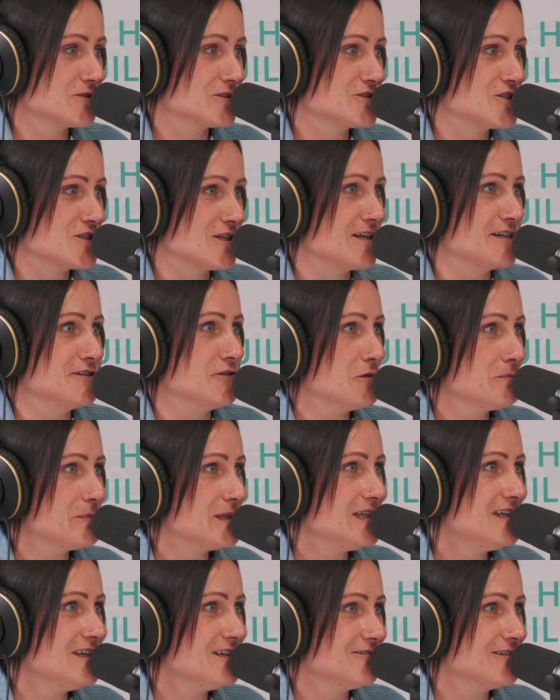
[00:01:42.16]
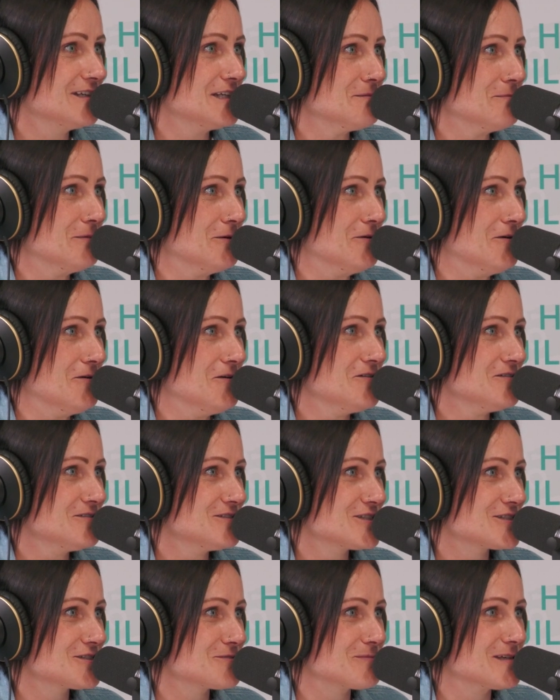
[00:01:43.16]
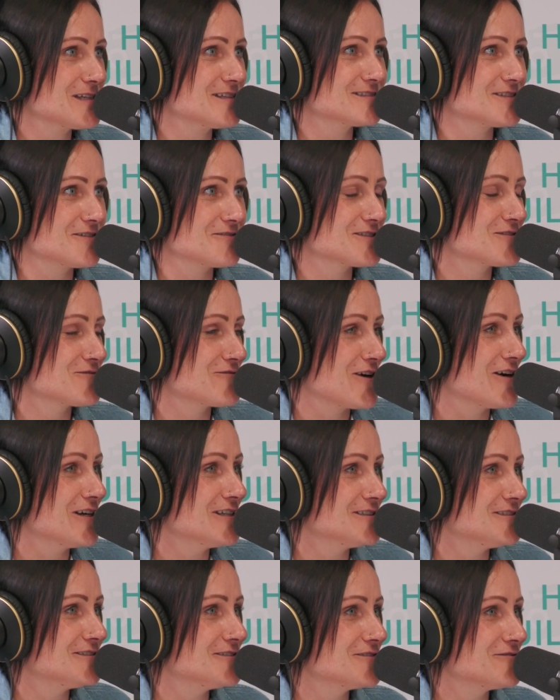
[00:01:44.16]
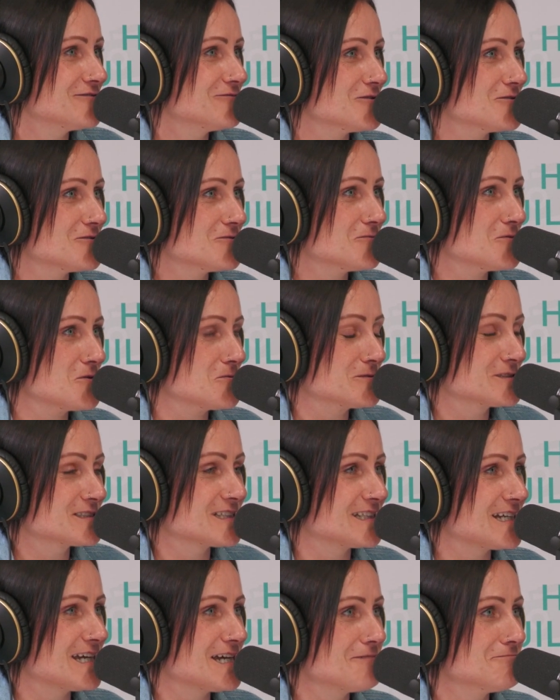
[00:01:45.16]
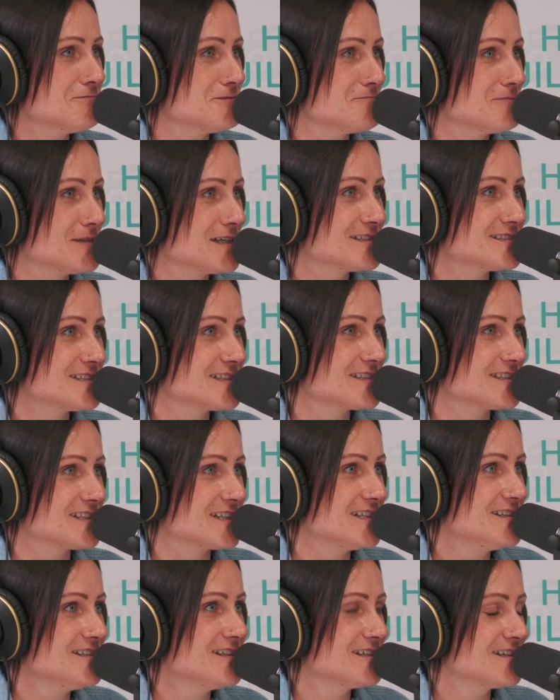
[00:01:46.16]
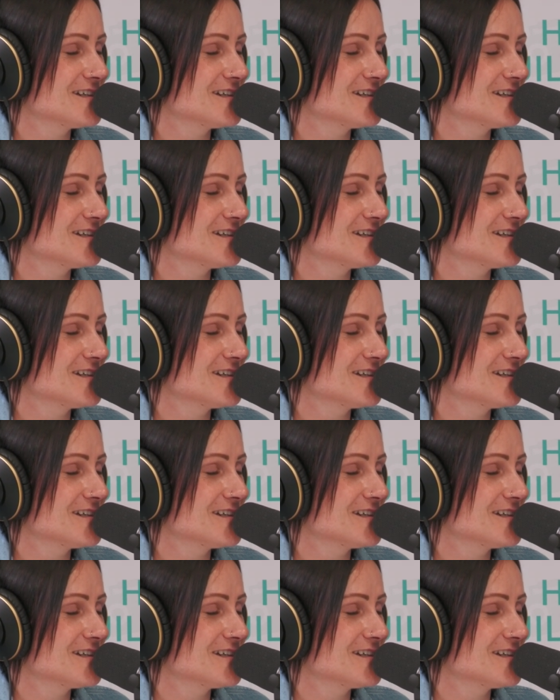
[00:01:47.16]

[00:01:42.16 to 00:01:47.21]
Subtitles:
shall I not be here anymore, just because I was frightened of what was going to happen, basically.